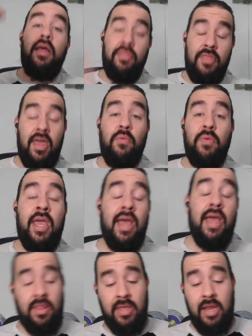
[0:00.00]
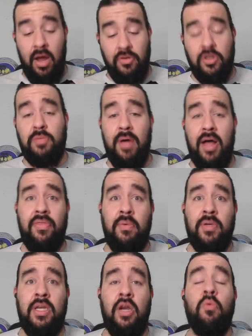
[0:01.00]
Then we had the other spot that
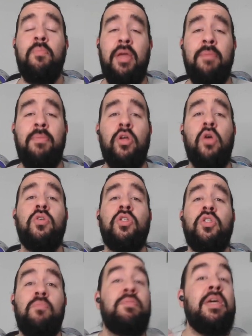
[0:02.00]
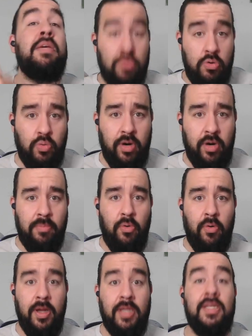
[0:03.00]
was here where Big Bill goes to big boot one of the
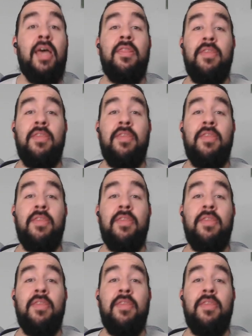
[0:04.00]
boys.